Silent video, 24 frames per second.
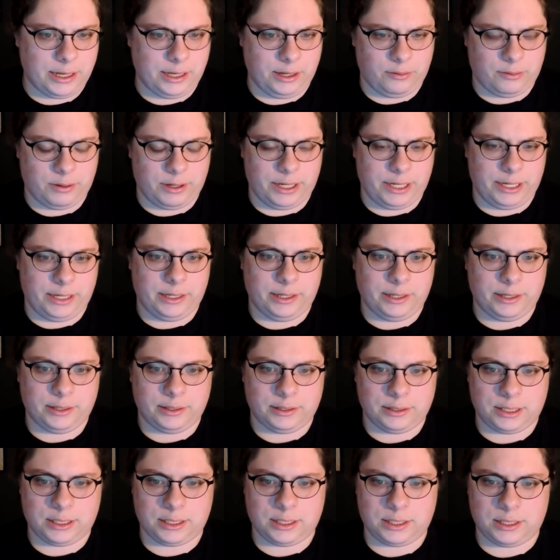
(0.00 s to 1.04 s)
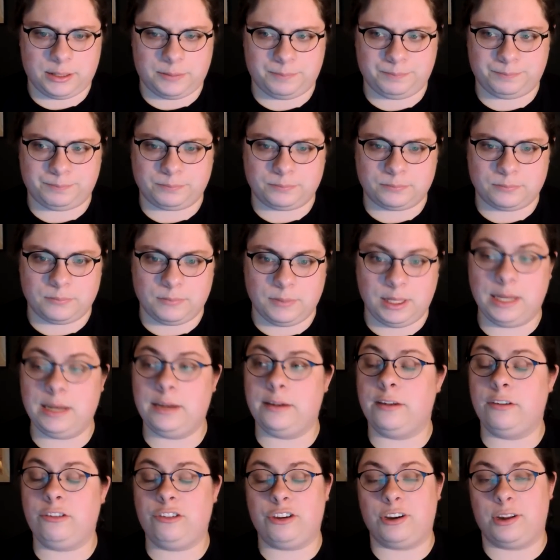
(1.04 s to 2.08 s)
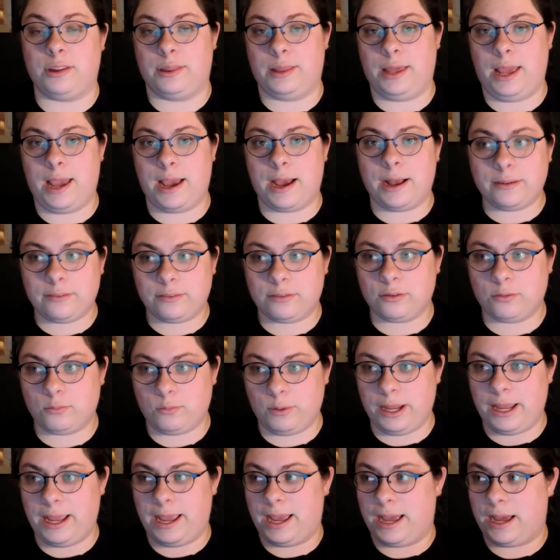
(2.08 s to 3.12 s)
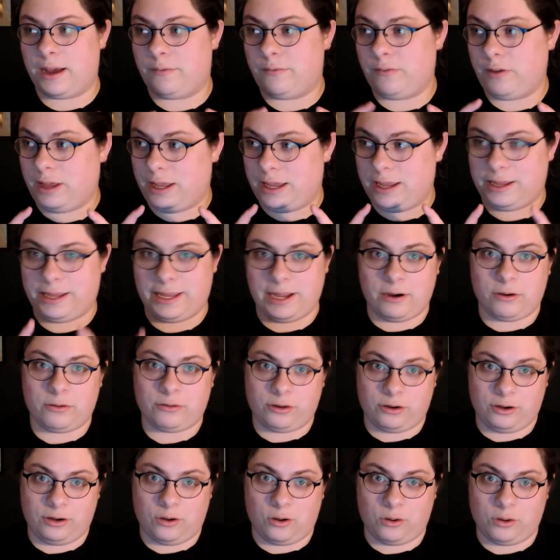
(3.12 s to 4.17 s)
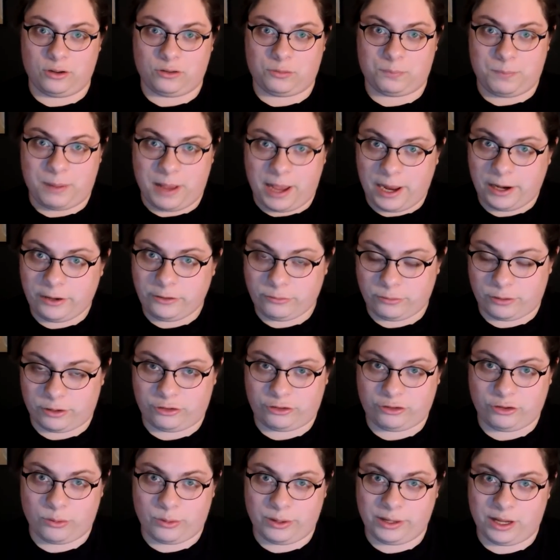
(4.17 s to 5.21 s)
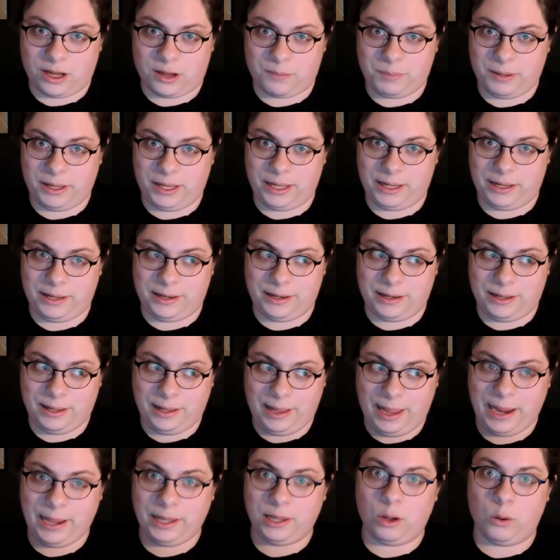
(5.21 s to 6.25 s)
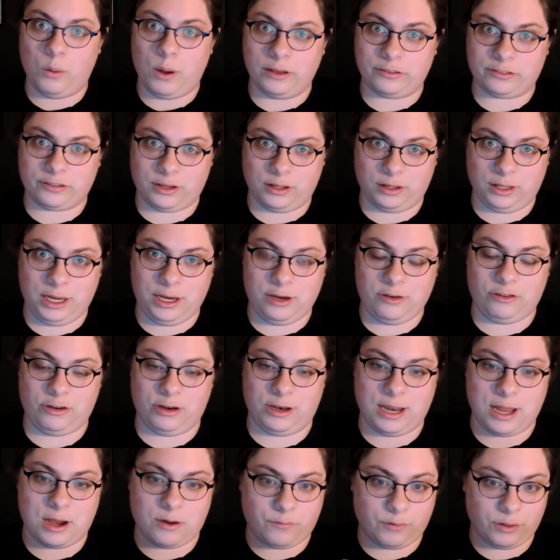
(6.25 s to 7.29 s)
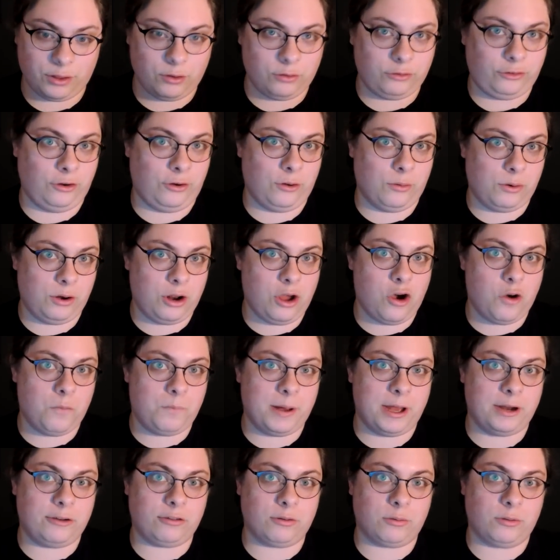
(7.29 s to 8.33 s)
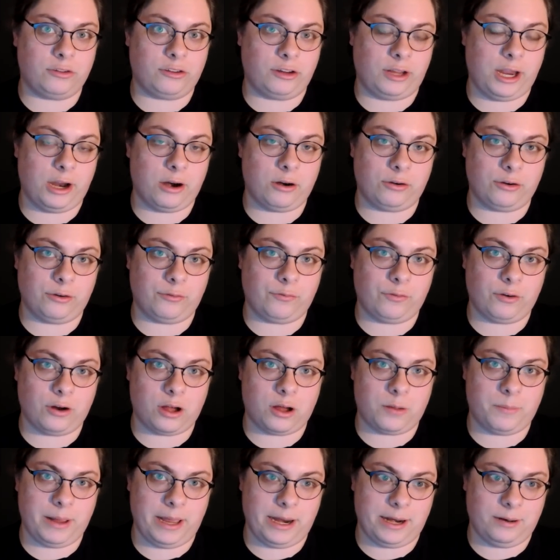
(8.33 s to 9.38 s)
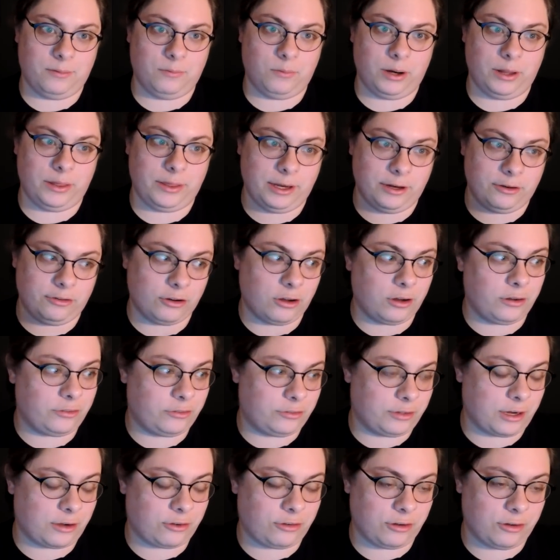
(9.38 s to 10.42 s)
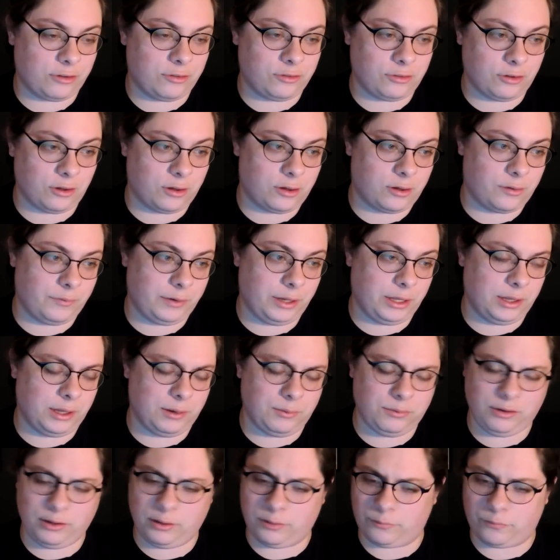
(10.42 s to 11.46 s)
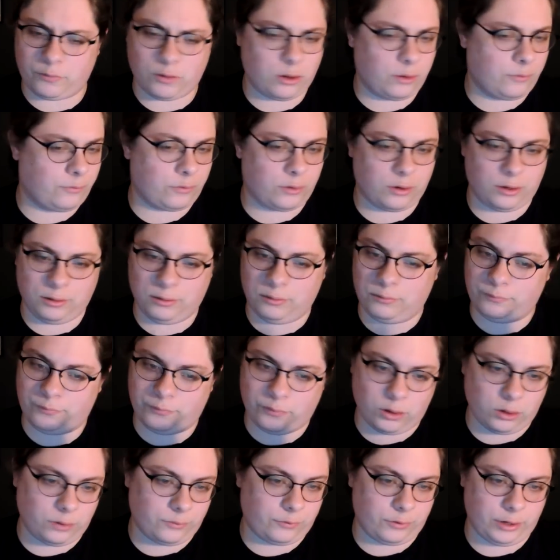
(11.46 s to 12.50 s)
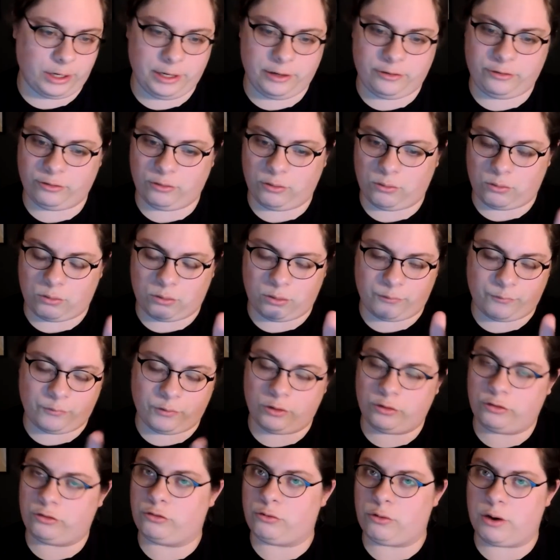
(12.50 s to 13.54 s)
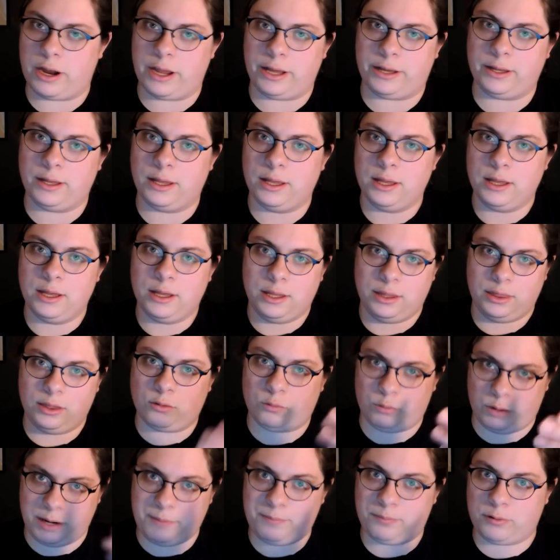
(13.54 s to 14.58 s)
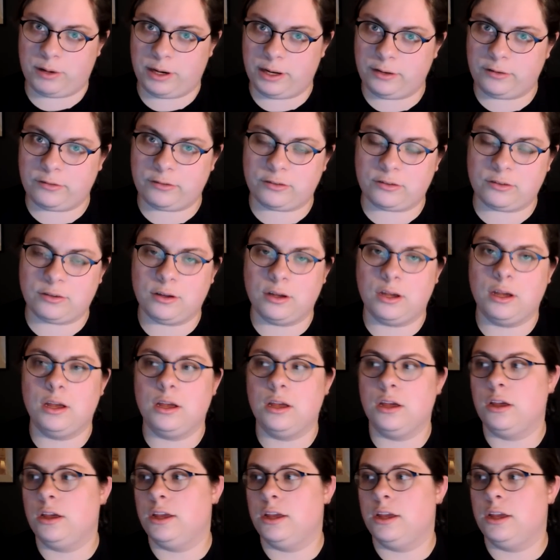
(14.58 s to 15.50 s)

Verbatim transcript: Anyway, um, in addition to that, we have a character known as Petra showing up in Halo Escalation. Now, for those who don't know, Petra was a character from and one of the adjunct sections of it was either Fall of, Fall of Reach or First Strike, the reprints.